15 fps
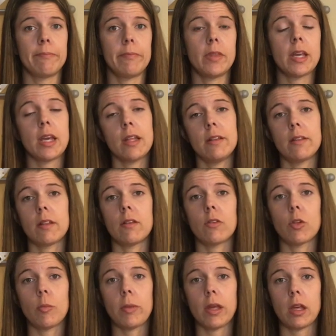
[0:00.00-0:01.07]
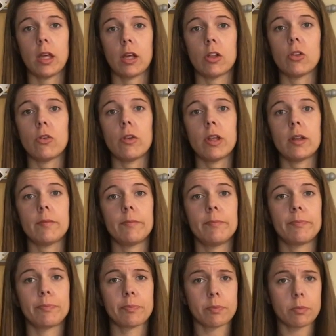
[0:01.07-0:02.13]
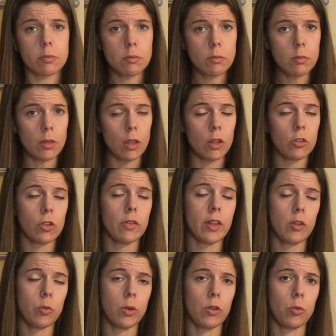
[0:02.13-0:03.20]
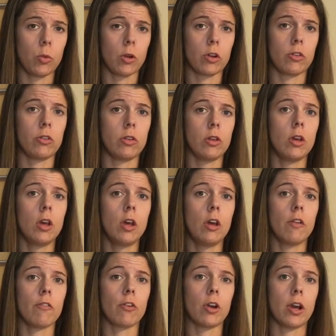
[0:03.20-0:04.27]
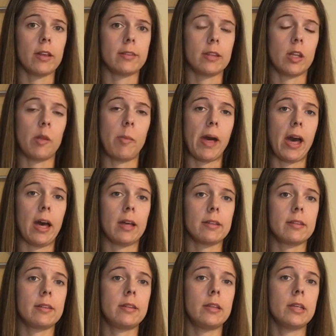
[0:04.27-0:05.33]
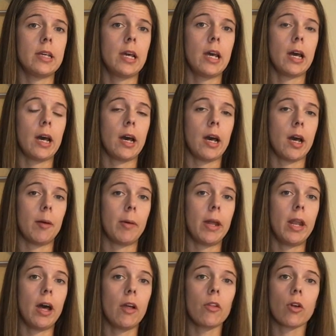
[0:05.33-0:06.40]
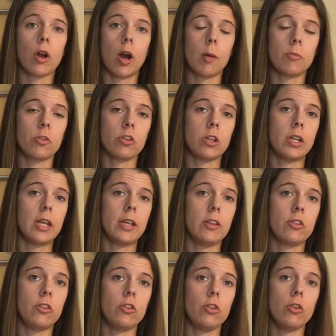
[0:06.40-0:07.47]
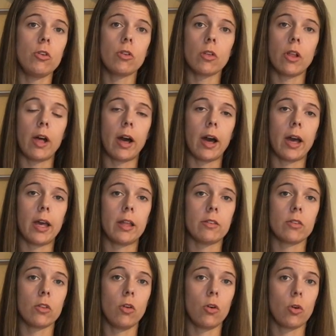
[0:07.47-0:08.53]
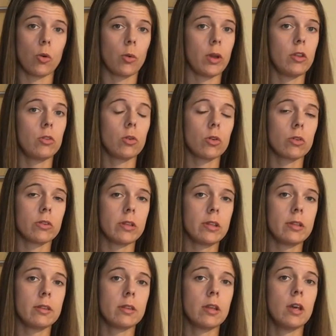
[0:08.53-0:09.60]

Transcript: the kids can still be included. So that's what's worked for us in the past. Another option is to utilize local resources.